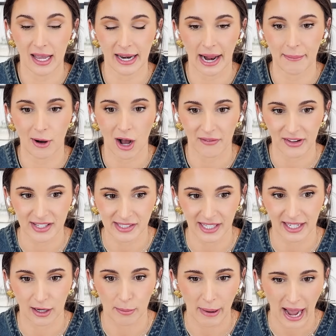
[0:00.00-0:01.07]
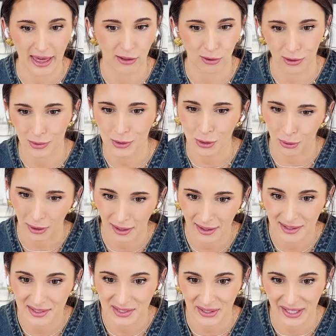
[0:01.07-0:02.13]
And I'm obviously going to buy the whole
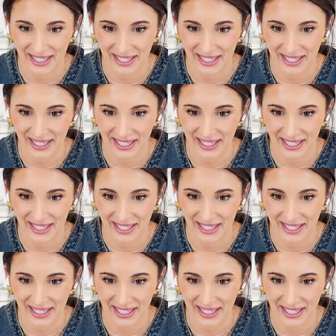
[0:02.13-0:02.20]
store. So